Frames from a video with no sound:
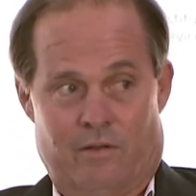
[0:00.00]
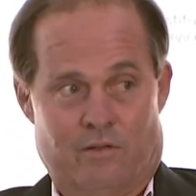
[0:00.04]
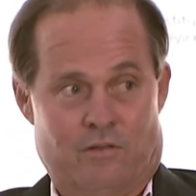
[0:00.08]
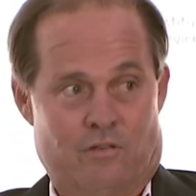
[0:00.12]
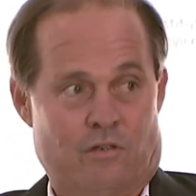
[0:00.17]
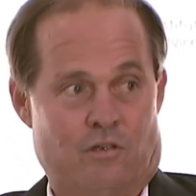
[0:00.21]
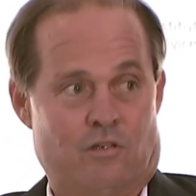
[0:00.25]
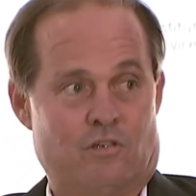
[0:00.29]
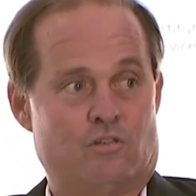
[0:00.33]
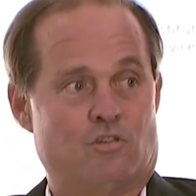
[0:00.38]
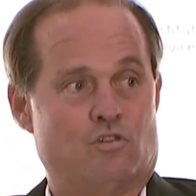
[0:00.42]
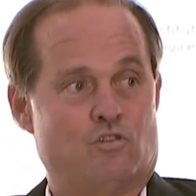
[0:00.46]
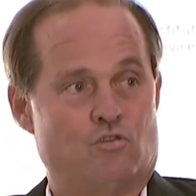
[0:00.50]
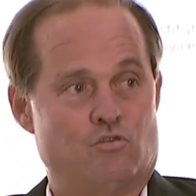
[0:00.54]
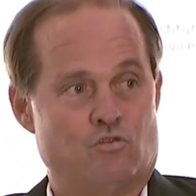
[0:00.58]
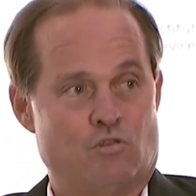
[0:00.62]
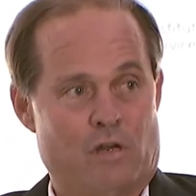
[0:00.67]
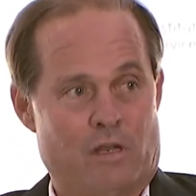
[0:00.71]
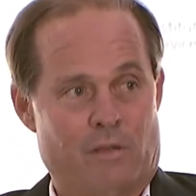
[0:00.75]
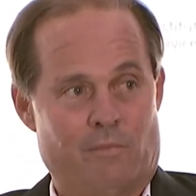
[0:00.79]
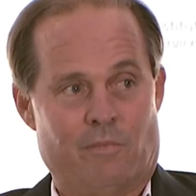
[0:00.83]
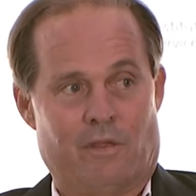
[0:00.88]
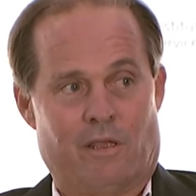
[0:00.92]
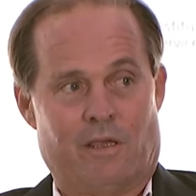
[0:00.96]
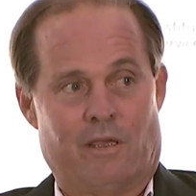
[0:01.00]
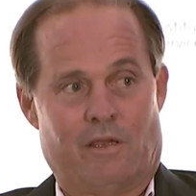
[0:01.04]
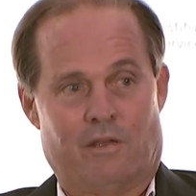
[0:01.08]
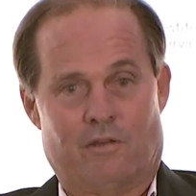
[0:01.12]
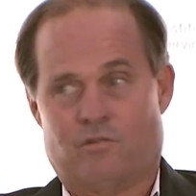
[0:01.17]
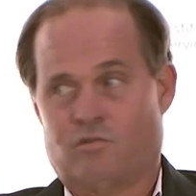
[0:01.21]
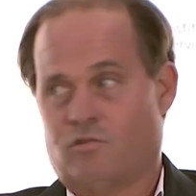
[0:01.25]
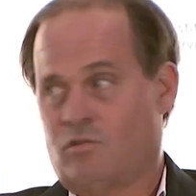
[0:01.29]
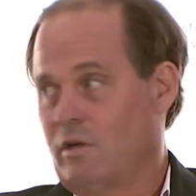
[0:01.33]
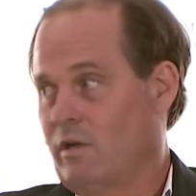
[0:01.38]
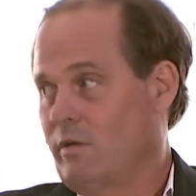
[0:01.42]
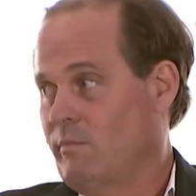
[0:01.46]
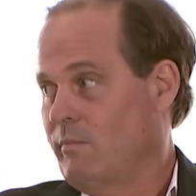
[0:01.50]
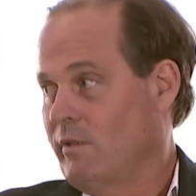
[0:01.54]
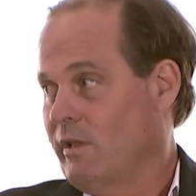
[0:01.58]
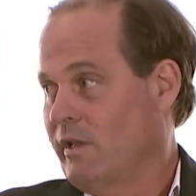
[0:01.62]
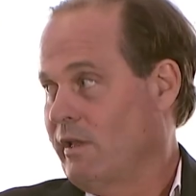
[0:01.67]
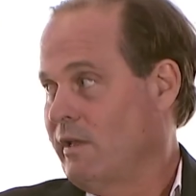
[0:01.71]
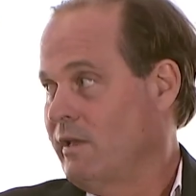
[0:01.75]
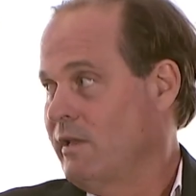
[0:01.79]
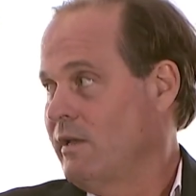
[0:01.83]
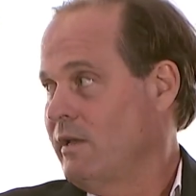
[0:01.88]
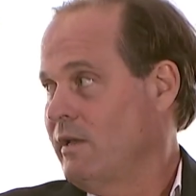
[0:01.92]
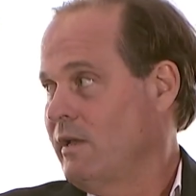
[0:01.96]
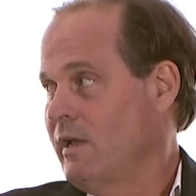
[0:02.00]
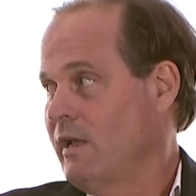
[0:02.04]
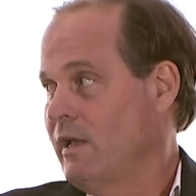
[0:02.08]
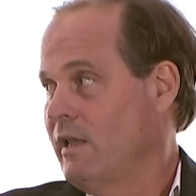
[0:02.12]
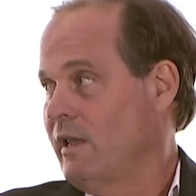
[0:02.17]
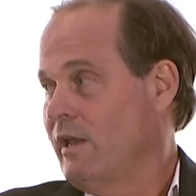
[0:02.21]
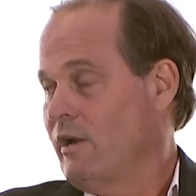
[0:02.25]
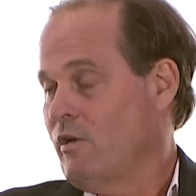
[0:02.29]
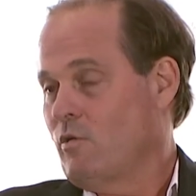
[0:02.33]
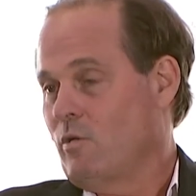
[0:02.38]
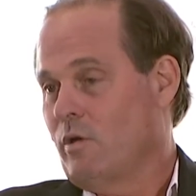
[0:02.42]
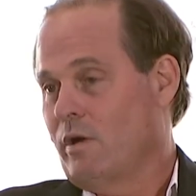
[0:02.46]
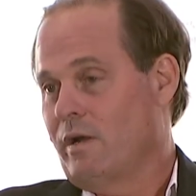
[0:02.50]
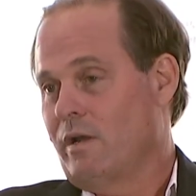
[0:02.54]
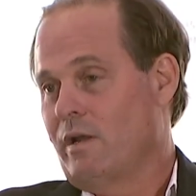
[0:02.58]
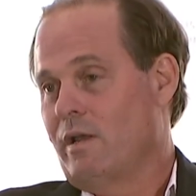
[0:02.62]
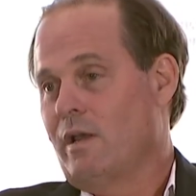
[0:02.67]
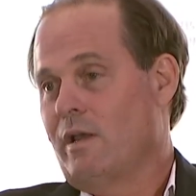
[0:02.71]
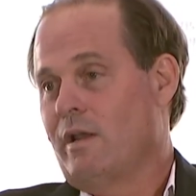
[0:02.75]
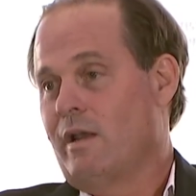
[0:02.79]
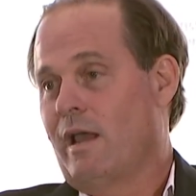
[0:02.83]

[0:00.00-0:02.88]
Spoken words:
It's extremely, extremely illiquid.